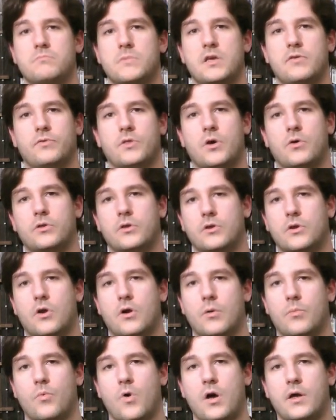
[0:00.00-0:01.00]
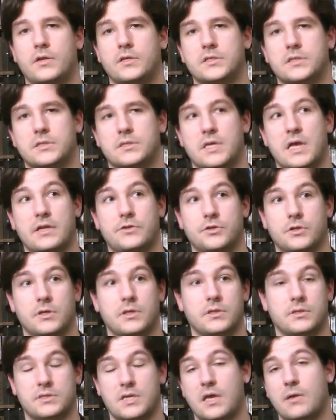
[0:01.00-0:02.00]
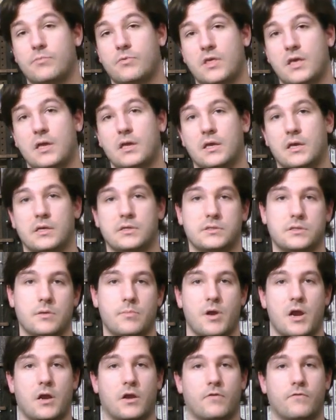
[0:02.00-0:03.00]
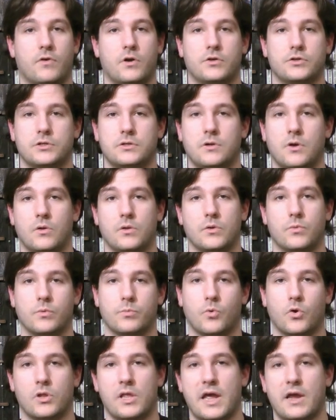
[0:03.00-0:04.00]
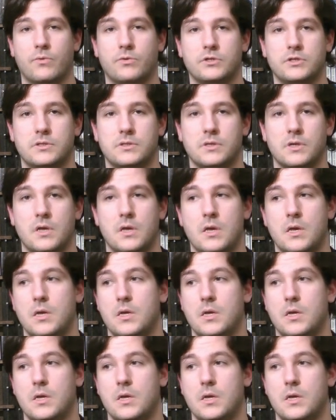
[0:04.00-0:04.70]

even though the Europe one is essentially the same thing as the American version, only with more languages,